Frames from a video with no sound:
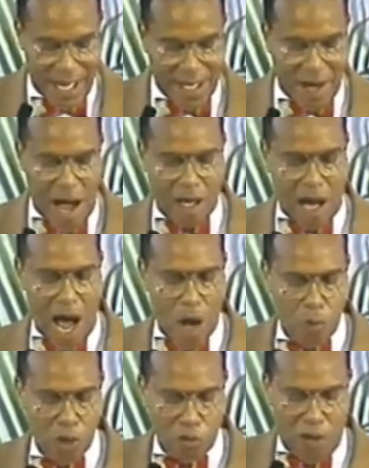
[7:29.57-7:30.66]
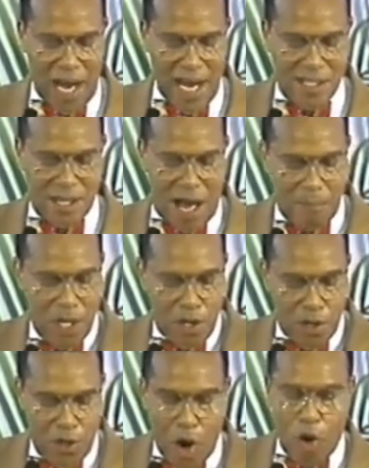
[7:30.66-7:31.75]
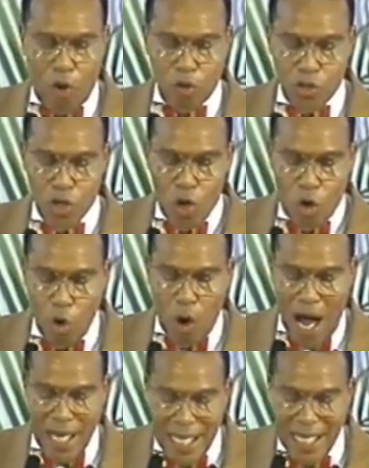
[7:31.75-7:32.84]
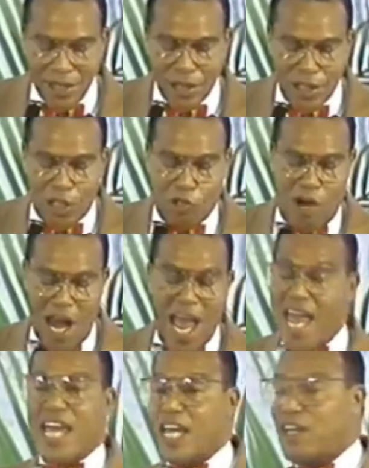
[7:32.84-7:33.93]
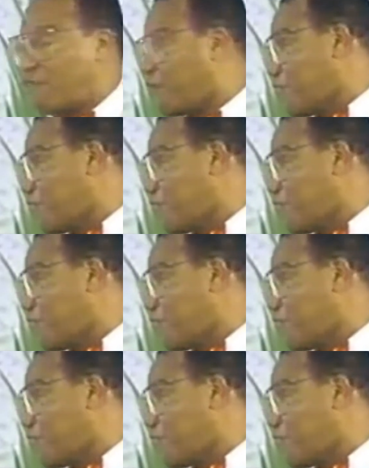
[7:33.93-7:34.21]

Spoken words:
And Allah will raise up those who are in the graves.